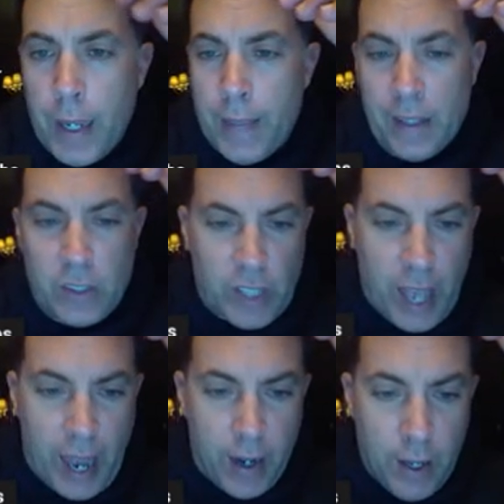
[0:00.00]
in this
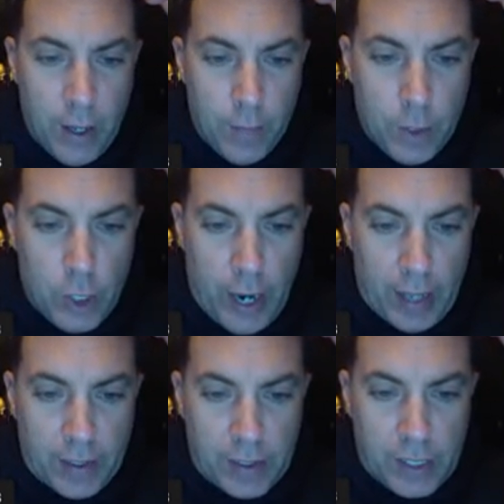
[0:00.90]
set, you guys
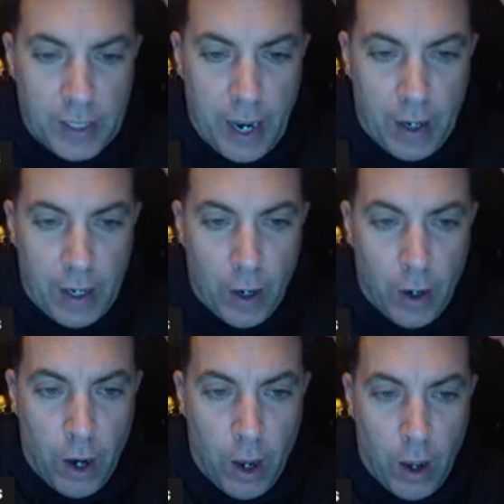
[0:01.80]
can see down
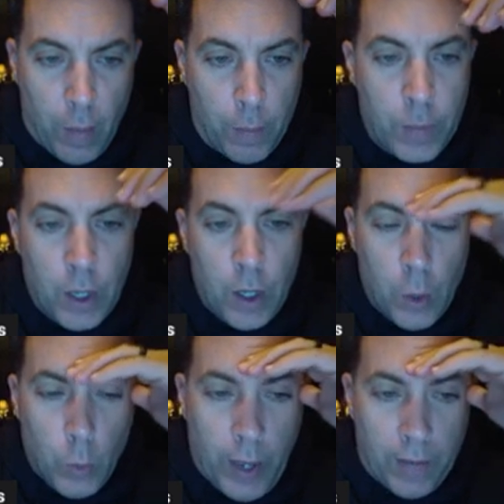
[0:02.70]
here, um,
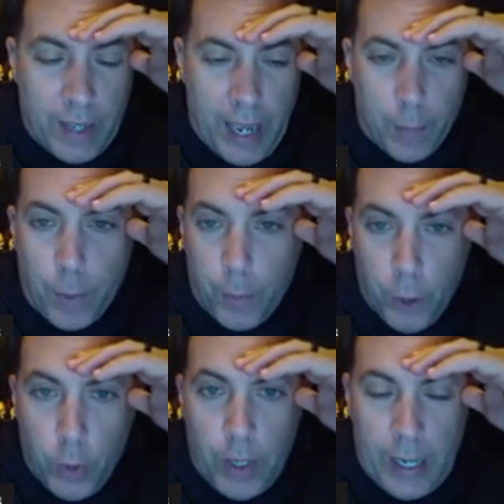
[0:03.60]
we have Tampa
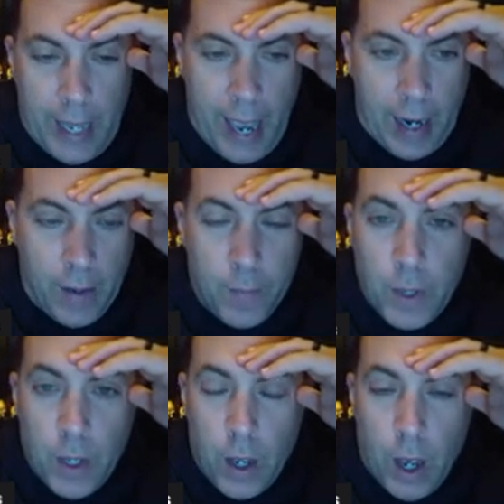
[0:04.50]
blue, Indiana.
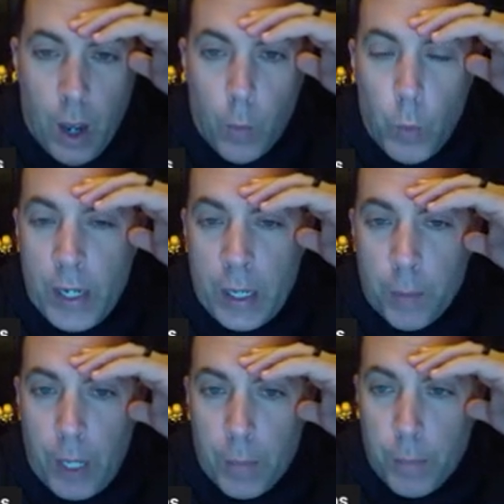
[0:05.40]
Um, we can
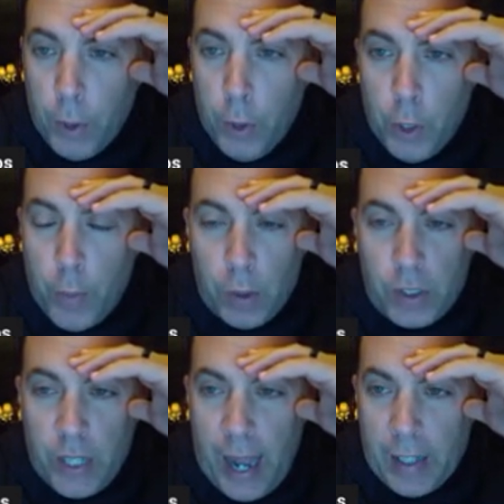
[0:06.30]
play blue to both
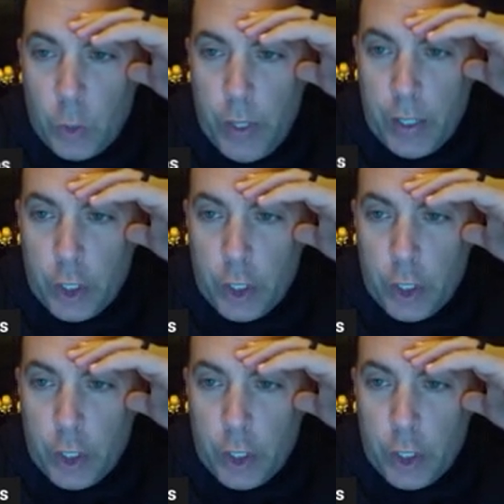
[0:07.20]
sides. So we can